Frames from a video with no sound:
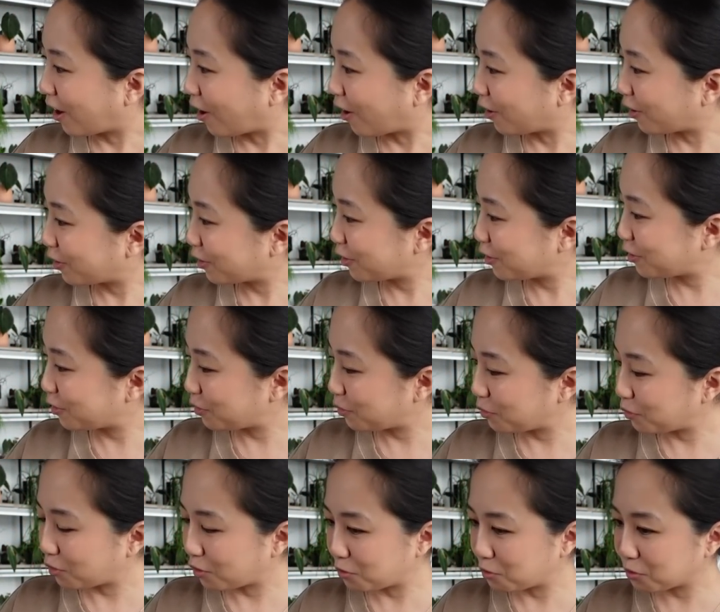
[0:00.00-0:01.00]
Are
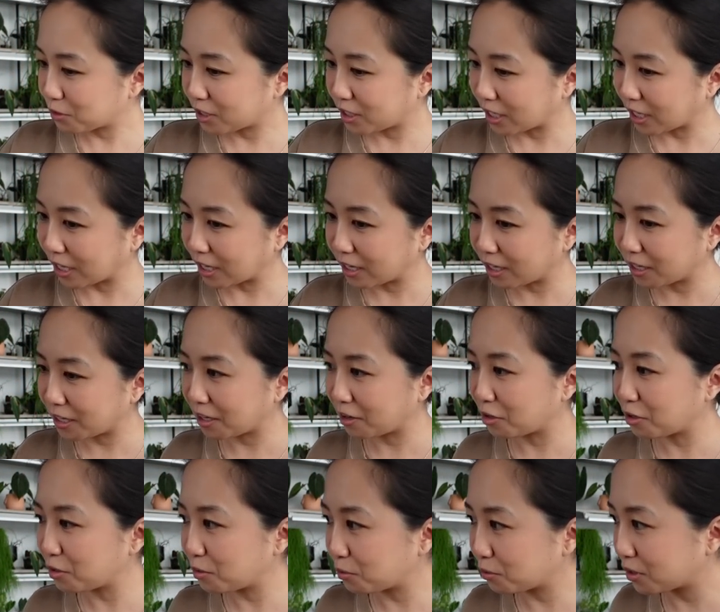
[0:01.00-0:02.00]
you okay? Are
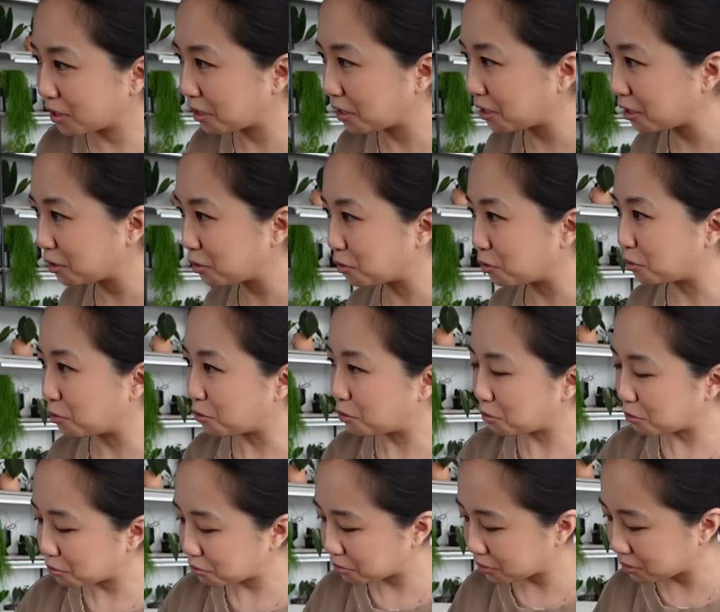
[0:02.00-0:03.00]
you getting
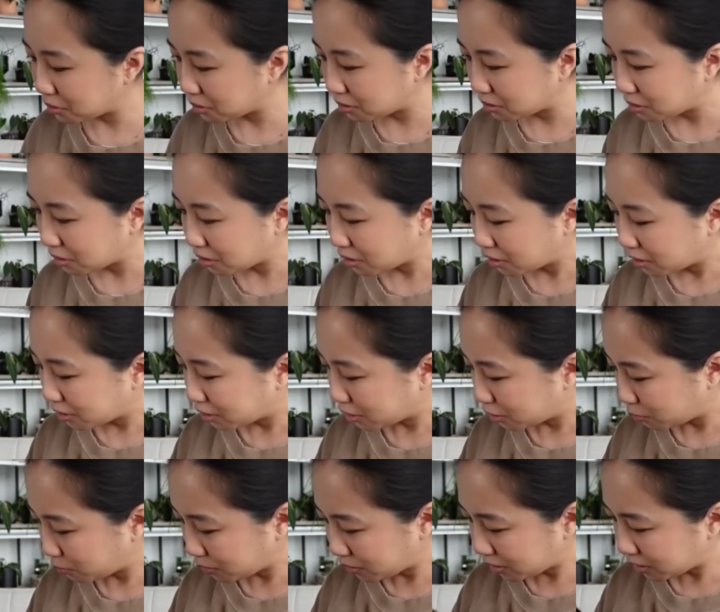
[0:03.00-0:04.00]
old?
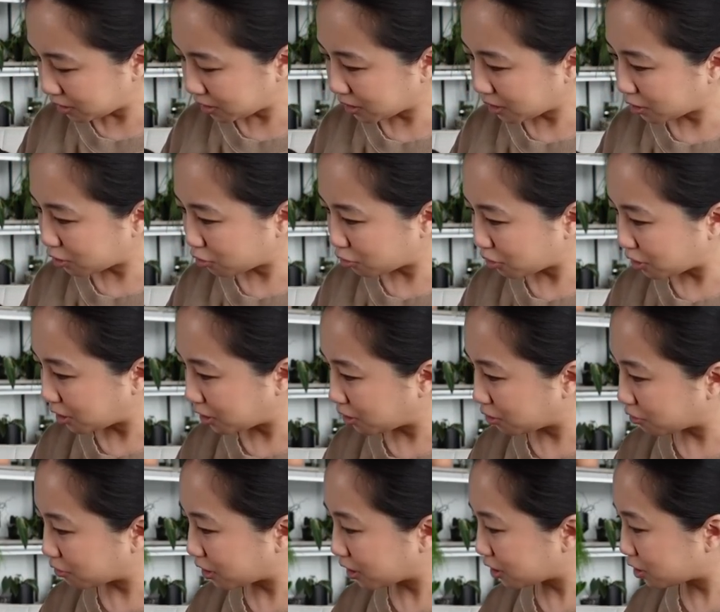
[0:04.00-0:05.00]
Do we need to get your
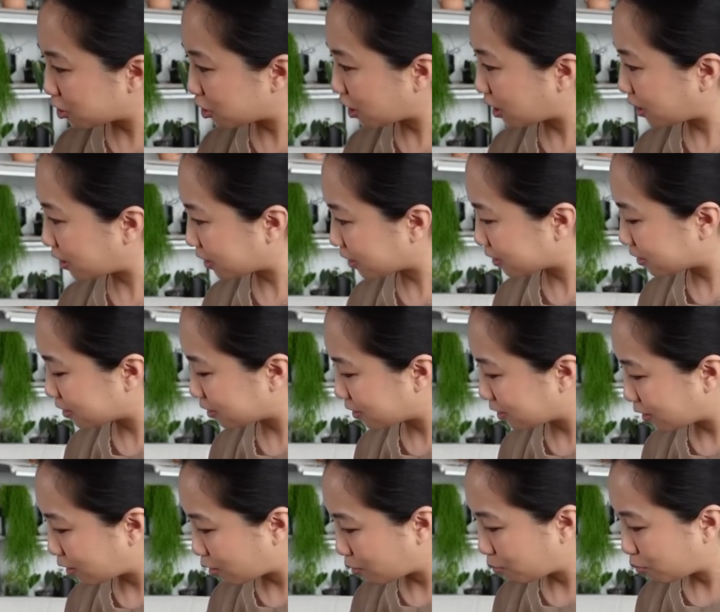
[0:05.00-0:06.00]
hearing checked?
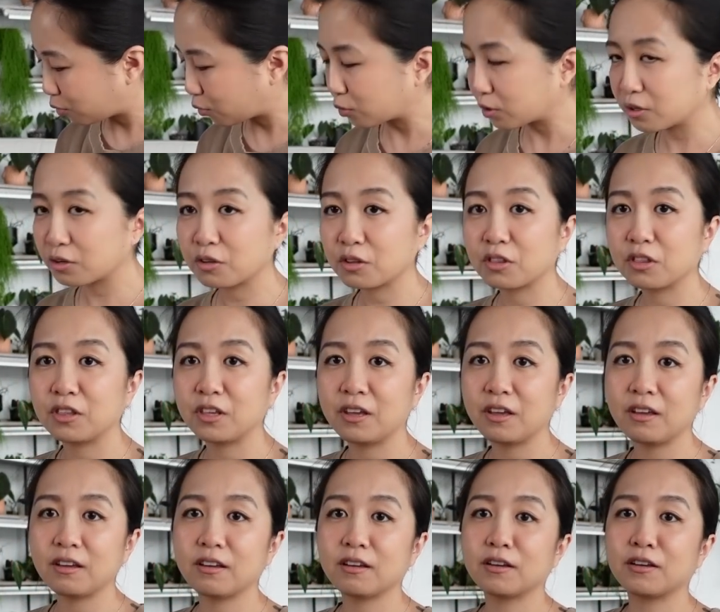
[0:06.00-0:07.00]
Poor
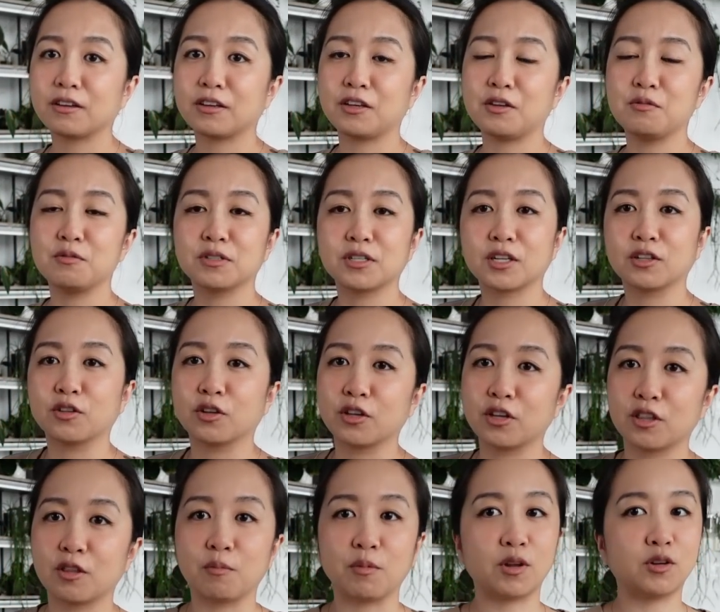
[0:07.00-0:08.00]
thing. He was like looking
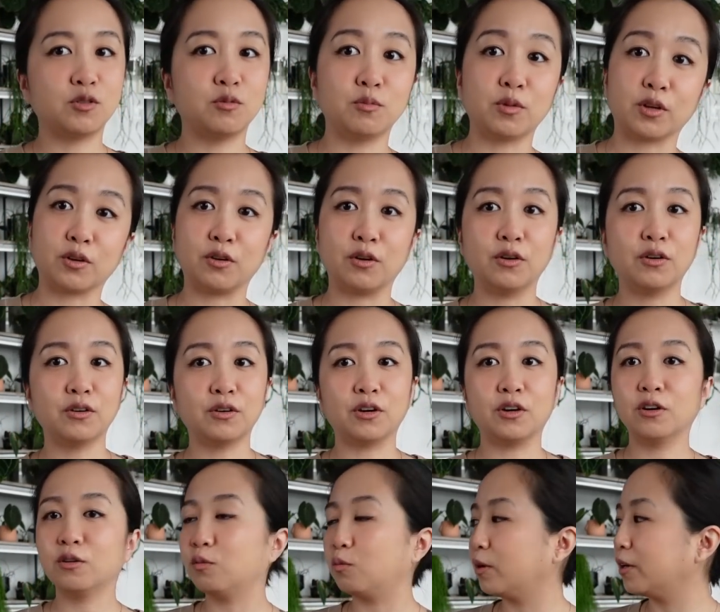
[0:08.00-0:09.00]
in the bedroom like, huh?
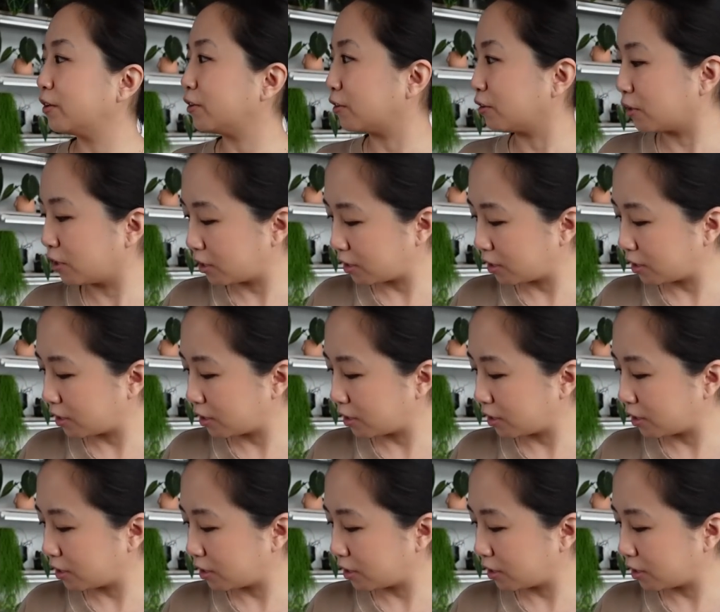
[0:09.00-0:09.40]
Huh? Wait.